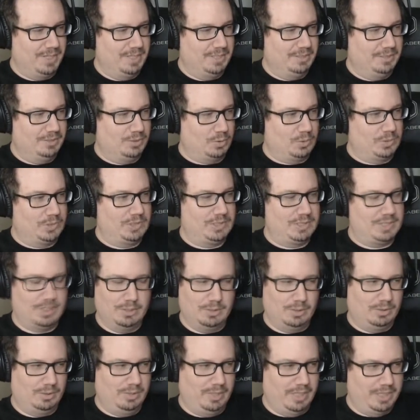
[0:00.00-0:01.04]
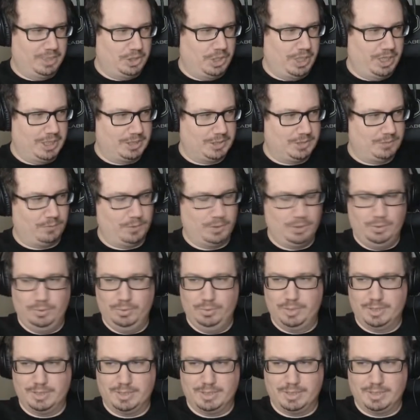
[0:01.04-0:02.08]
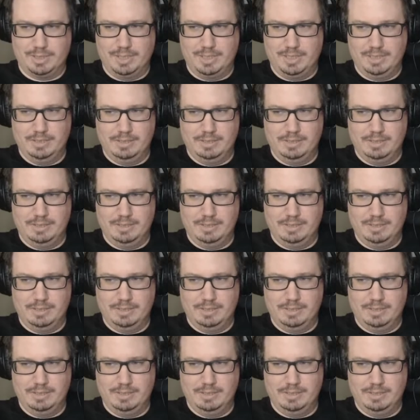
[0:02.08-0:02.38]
there's still a chance for you to